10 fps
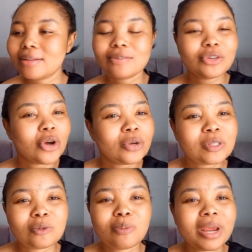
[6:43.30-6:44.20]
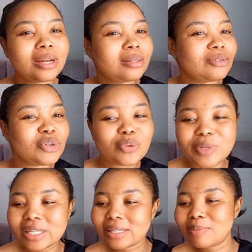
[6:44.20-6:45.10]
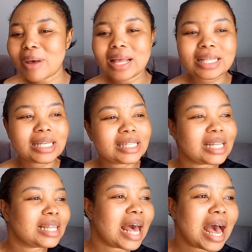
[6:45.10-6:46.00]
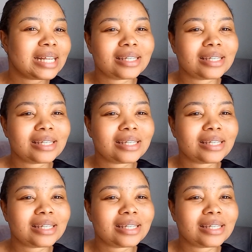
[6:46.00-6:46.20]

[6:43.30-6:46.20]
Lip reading: you know, spread rumors about this and that.